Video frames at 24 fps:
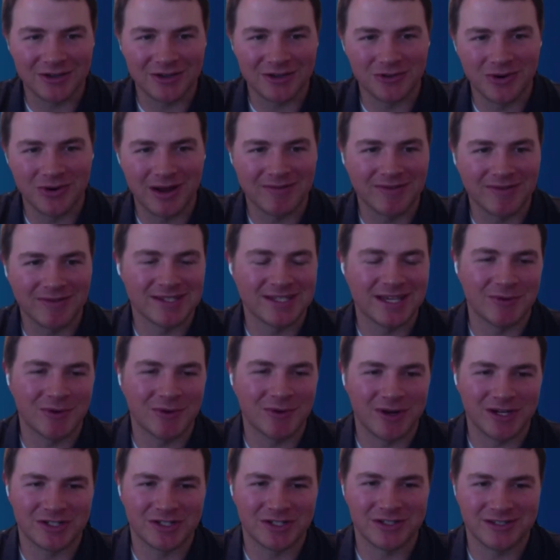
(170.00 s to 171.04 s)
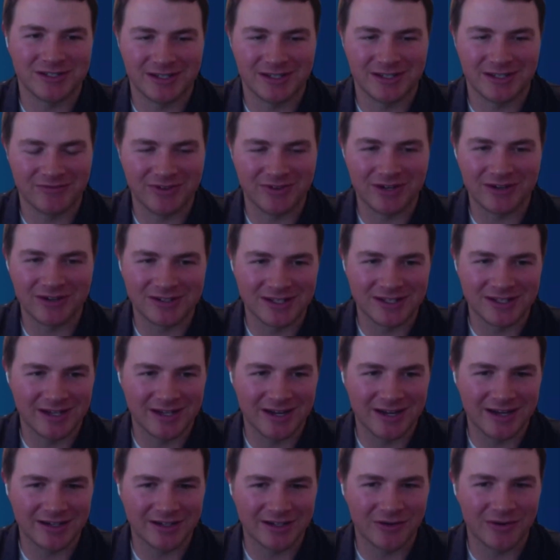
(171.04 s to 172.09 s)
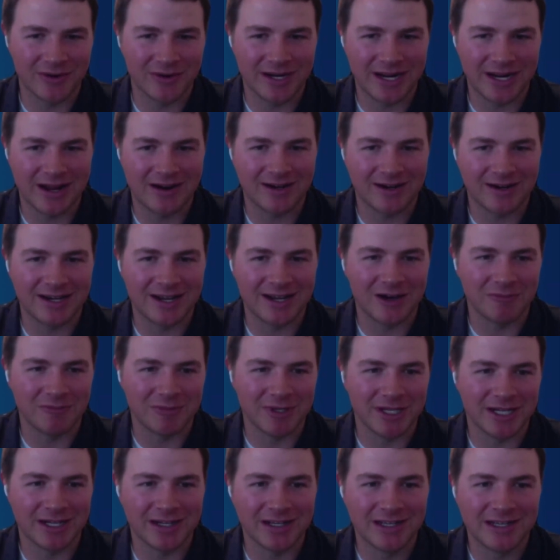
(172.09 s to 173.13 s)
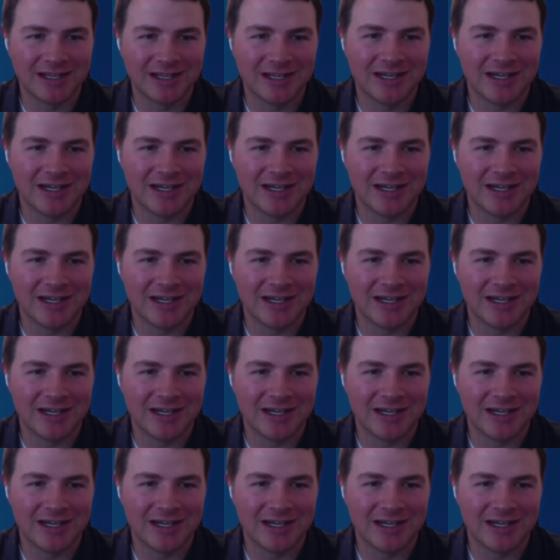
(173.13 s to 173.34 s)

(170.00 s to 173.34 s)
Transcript: who have the same questions and fears and going out and helping